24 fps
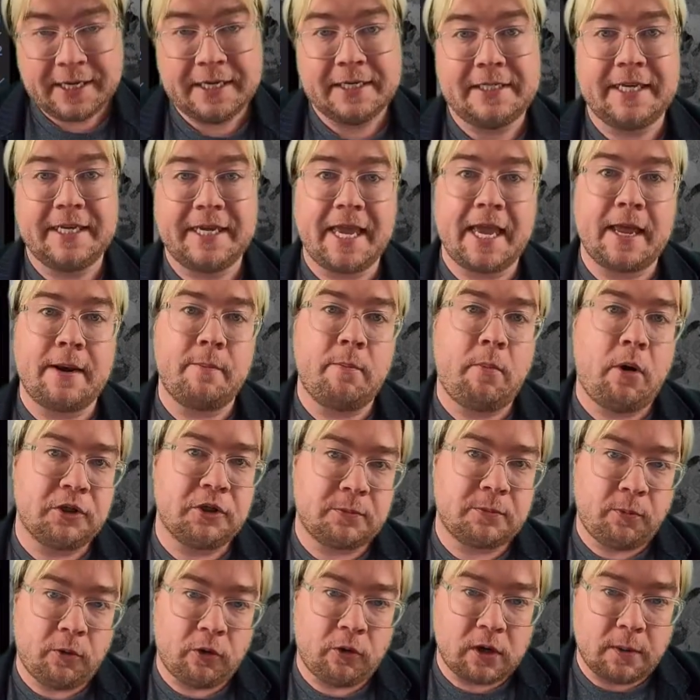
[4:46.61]
to get
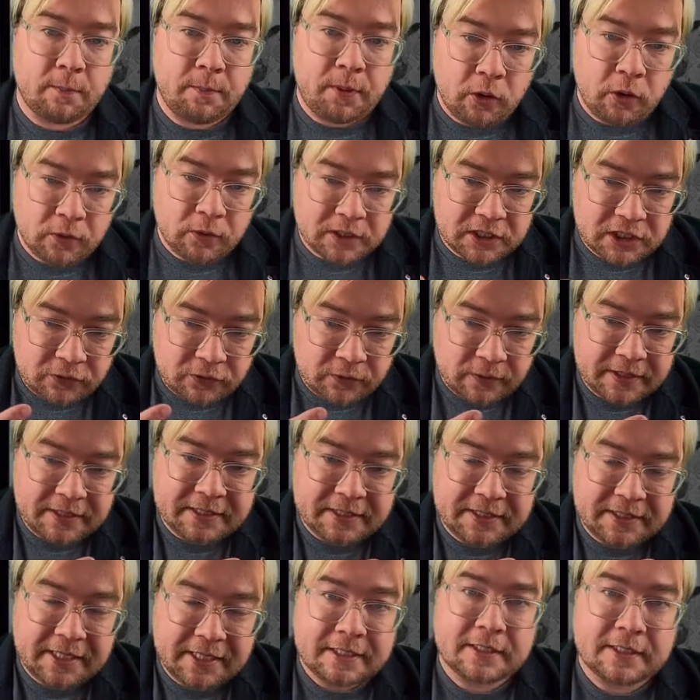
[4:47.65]
multiple components to
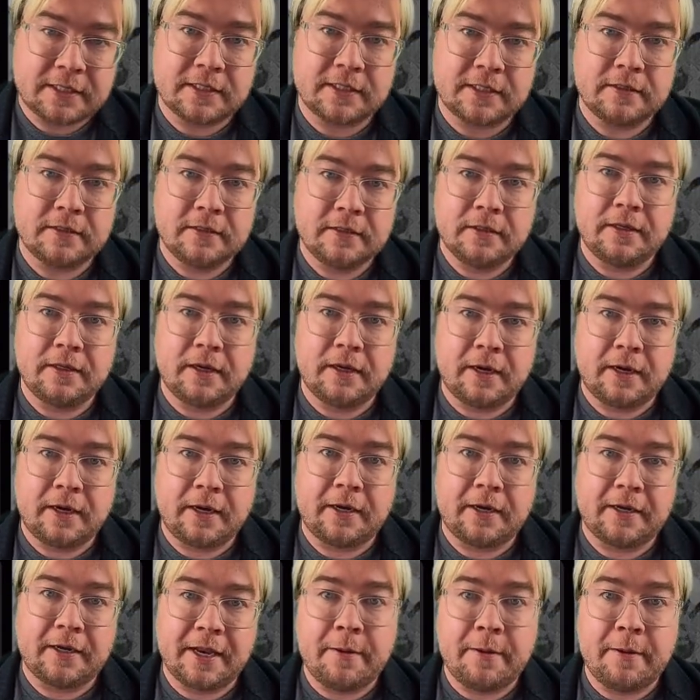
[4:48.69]
exist
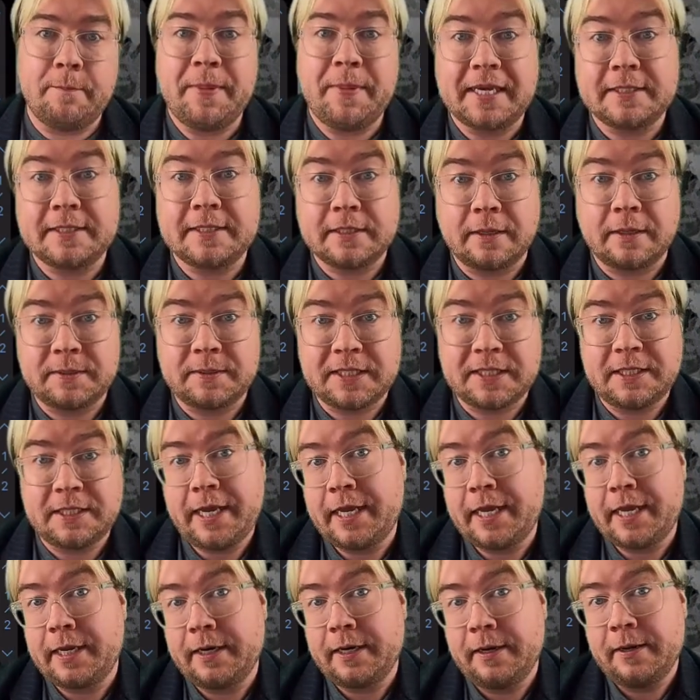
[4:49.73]
in a mixed up
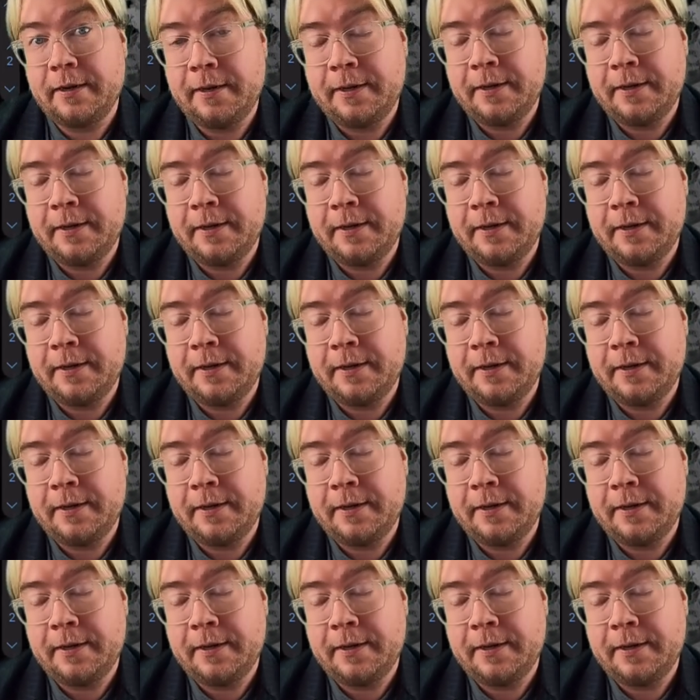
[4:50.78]
state.